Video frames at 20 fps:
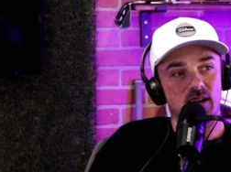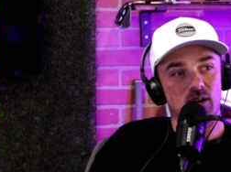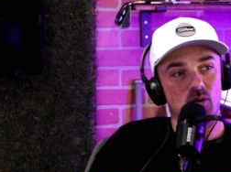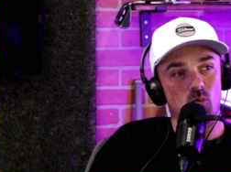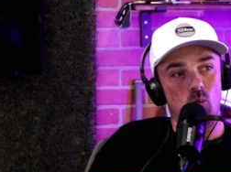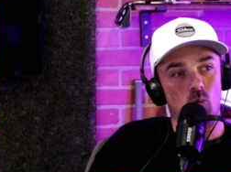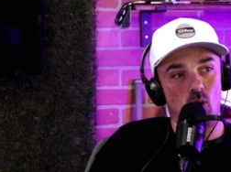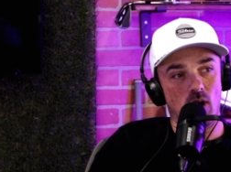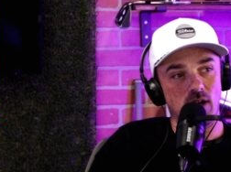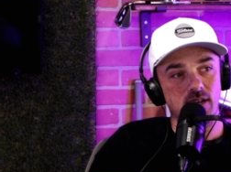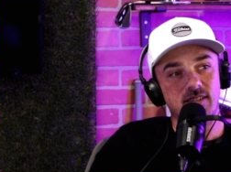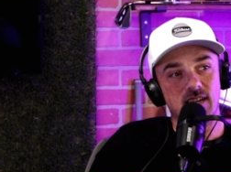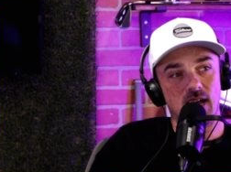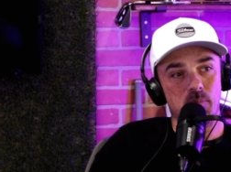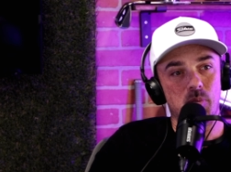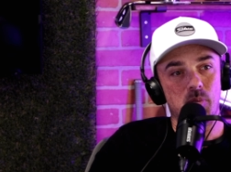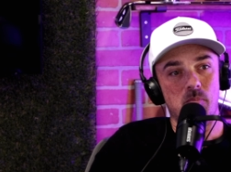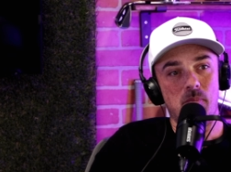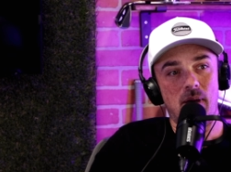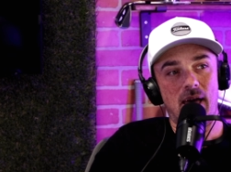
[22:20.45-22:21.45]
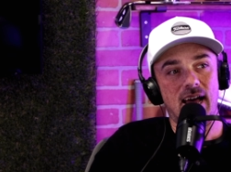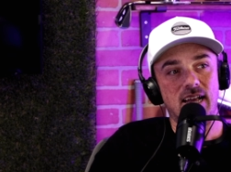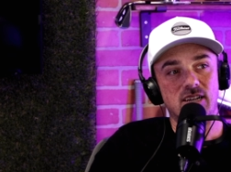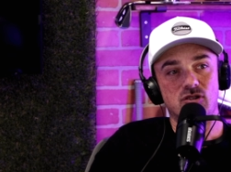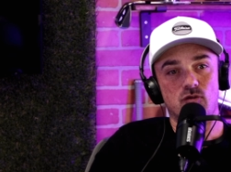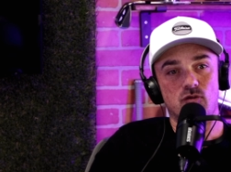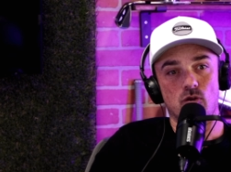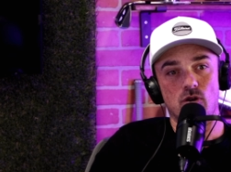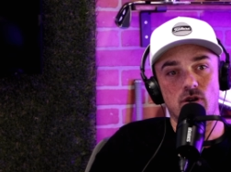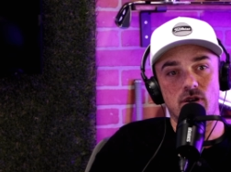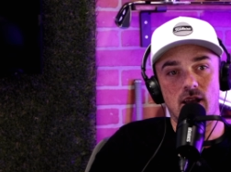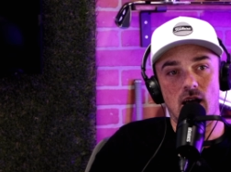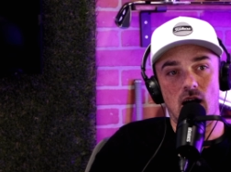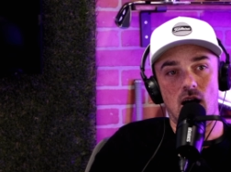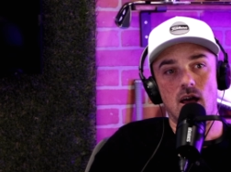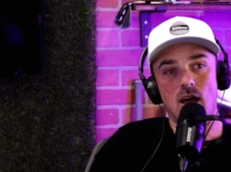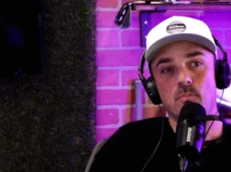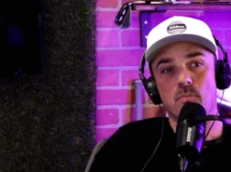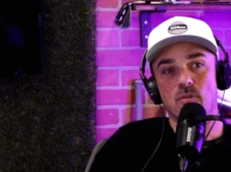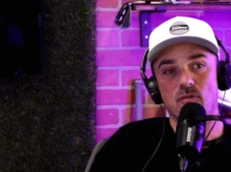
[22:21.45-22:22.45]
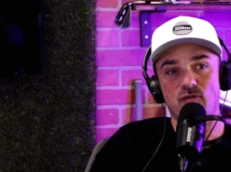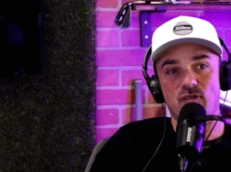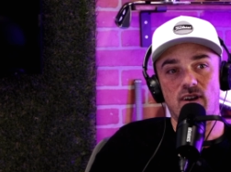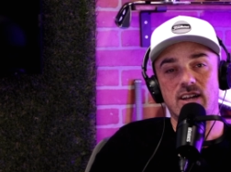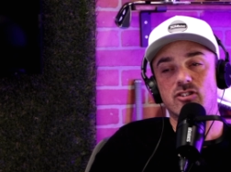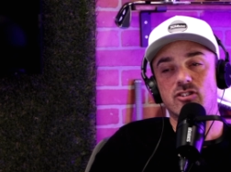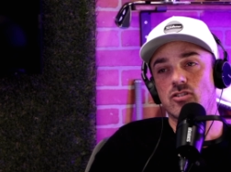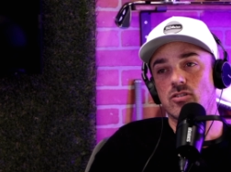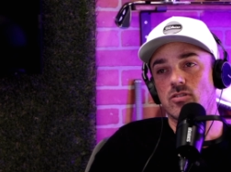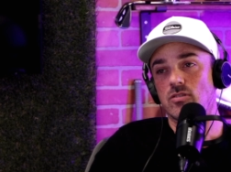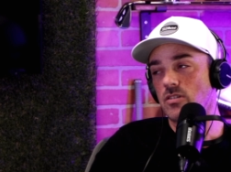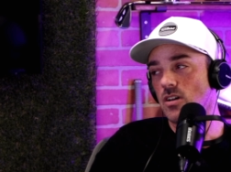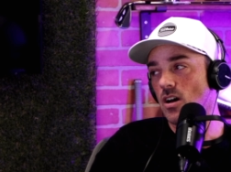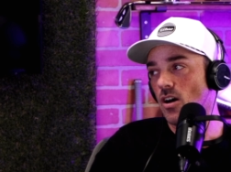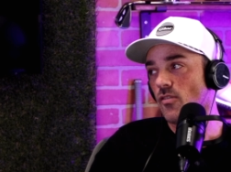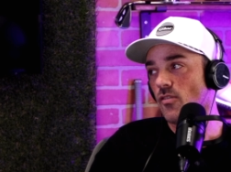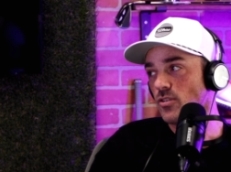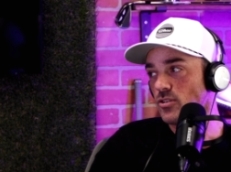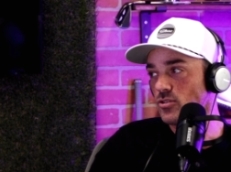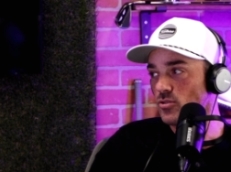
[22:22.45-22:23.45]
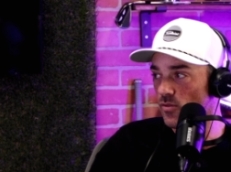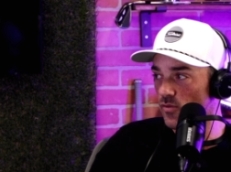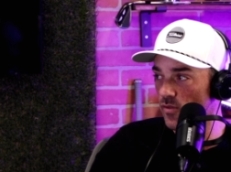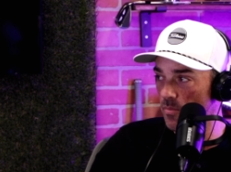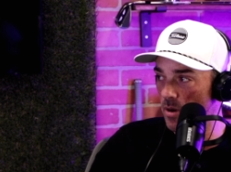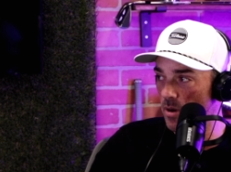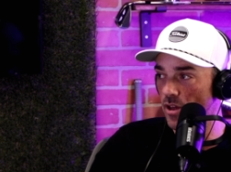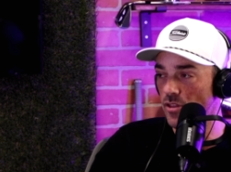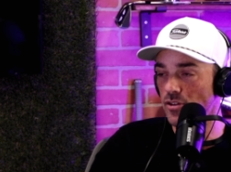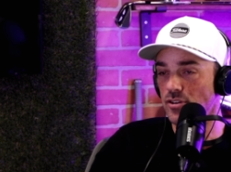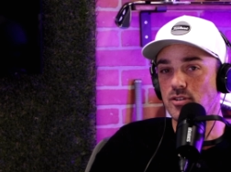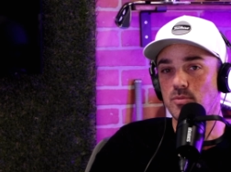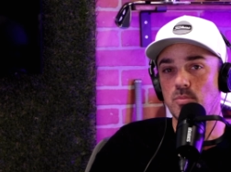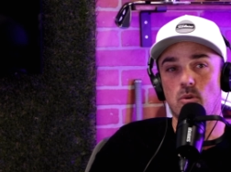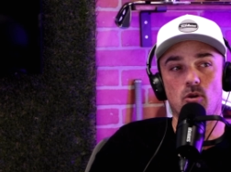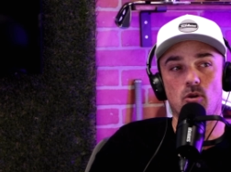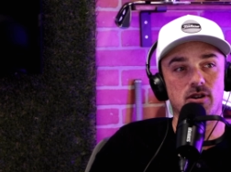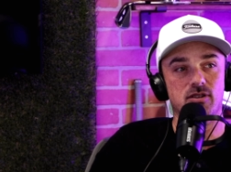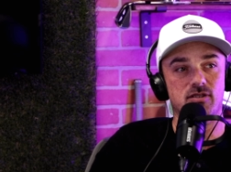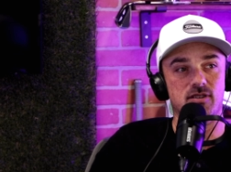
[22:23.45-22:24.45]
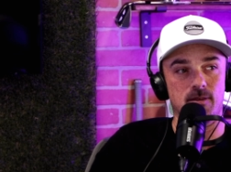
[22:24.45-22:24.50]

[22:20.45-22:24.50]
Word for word: one type of match for non-professional golfers who are from other sports.